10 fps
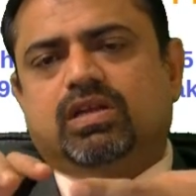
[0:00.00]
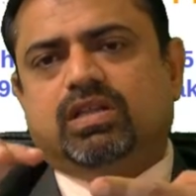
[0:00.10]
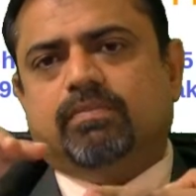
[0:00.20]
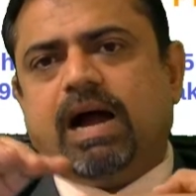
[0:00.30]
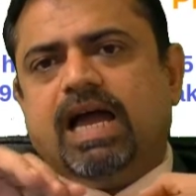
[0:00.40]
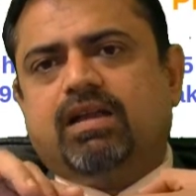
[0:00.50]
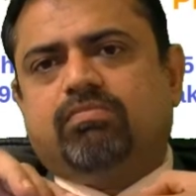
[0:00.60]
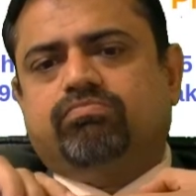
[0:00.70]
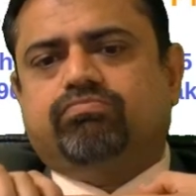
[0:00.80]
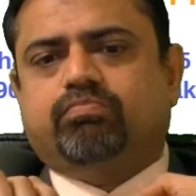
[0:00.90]
the buyer
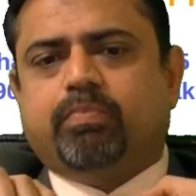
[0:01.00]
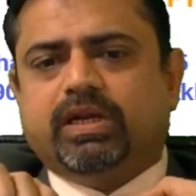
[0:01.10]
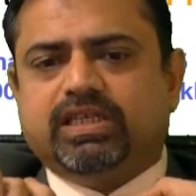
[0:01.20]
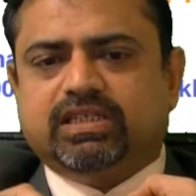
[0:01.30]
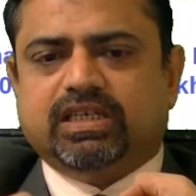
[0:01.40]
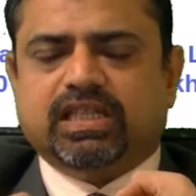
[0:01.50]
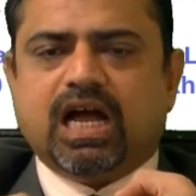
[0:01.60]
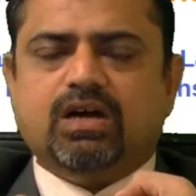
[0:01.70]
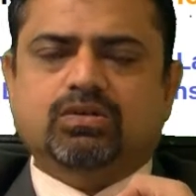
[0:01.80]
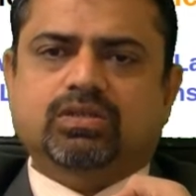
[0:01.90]
purchasing the
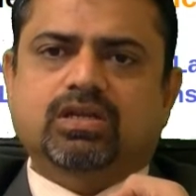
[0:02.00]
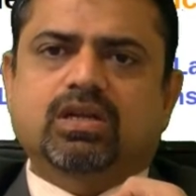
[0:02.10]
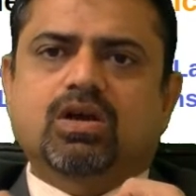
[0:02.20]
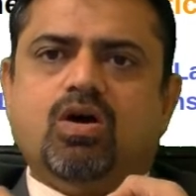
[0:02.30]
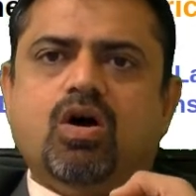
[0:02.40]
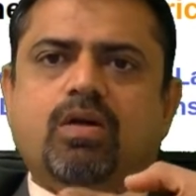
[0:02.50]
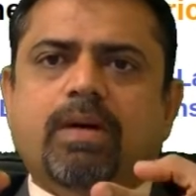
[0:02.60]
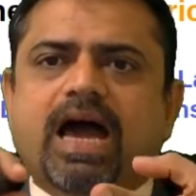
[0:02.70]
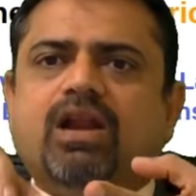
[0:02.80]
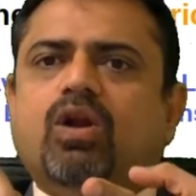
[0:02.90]
house or
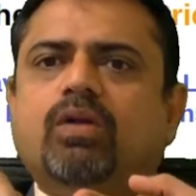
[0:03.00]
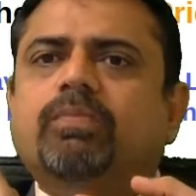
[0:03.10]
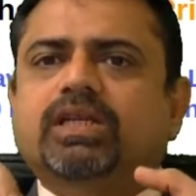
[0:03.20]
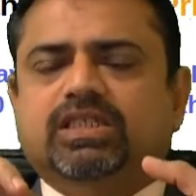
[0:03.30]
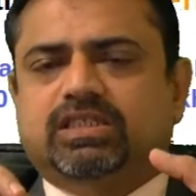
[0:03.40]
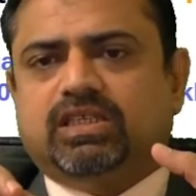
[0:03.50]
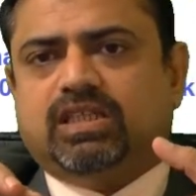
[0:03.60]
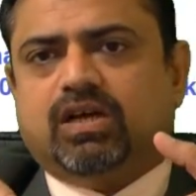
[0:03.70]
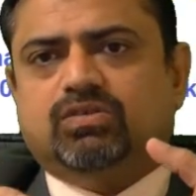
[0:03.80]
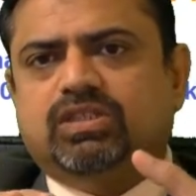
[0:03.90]
buyer not purchasing
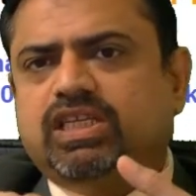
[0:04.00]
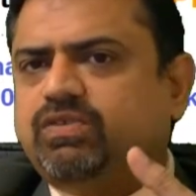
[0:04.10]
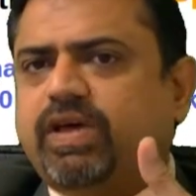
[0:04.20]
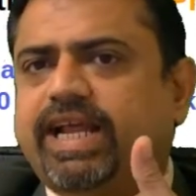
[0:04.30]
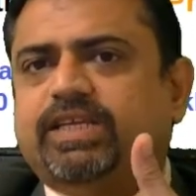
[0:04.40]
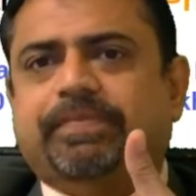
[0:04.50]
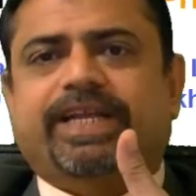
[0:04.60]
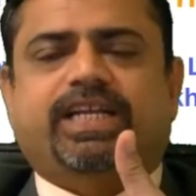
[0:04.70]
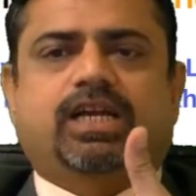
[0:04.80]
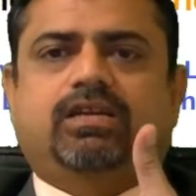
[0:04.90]
the house, these were
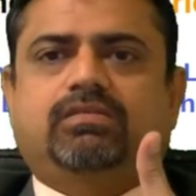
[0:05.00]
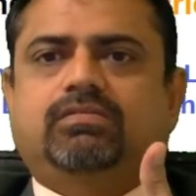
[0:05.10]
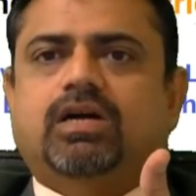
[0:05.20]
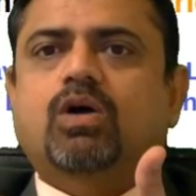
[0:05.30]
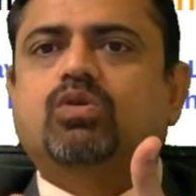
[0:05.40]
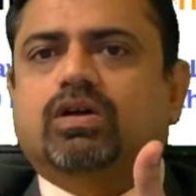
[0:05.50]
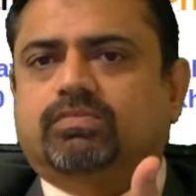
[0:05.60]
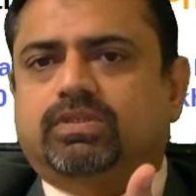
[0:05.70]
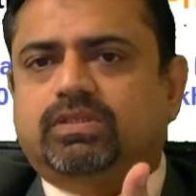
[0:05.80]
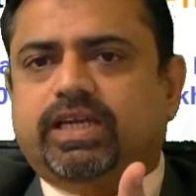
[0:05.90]
expected
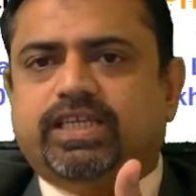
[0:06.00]
outcomes,